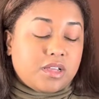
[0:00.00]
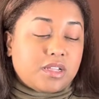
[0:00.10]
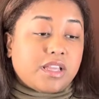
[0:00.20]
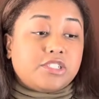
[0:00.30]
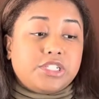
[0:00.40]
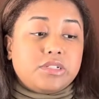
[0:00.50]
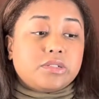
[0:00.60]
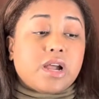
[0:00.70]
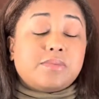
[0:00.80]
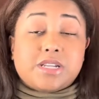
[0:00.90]
Now, she
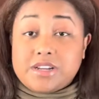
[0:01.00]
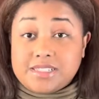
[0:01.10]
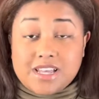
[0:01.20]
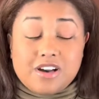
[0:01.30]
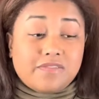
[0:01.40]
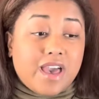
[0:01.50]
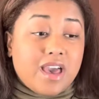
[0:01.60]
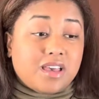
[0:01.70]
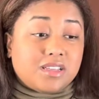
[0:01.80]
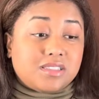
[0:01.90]
describes herself
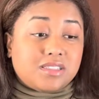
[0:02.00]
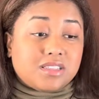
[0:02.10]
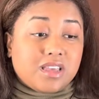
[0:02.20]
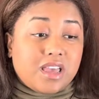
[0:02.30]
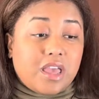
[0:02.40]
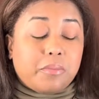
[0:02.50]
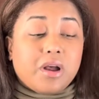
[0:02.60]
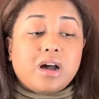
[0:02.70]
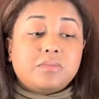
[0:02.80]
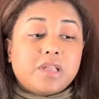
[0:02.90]
as a
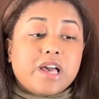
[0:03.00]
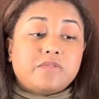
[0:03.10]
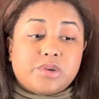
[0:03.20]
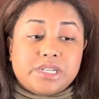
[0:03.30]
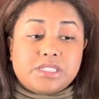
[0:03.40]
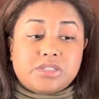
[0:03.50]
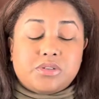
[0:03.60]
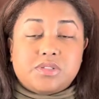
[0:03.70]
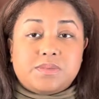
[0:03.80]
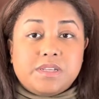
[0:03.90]
proud black voice
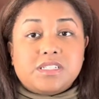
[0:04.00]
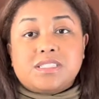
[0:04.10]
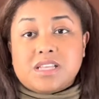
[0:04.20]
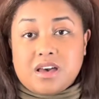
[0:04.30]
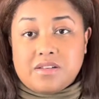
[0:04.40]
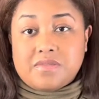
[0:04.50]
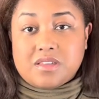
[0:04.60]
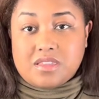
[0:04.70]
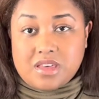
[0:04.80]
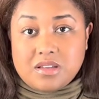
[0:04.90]
who speaks of the
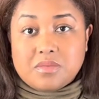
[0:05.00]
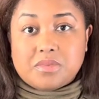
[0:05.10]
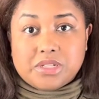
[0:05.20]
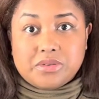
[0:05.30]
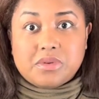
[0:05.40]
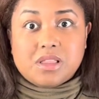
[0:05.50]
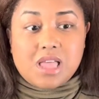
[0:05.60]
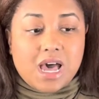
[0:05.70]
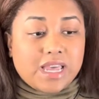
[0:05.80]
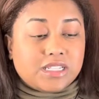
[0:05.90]
thin blue
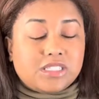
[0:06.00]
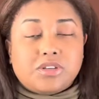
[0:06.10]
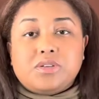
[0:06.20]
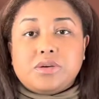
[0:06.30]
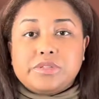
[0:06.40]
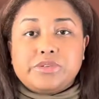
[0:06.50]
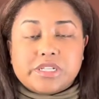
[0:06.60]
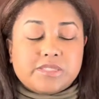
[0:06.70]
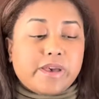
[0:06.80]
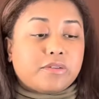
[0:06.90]
line, so you know what to
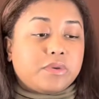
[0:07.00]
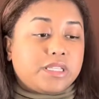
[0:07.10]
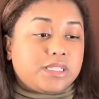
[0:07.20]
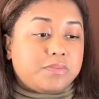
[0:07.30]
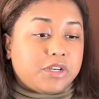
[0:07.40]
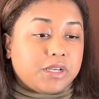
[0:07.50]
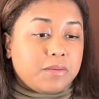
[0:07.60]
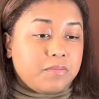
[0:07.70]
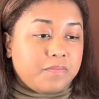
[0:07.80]
expect with this book.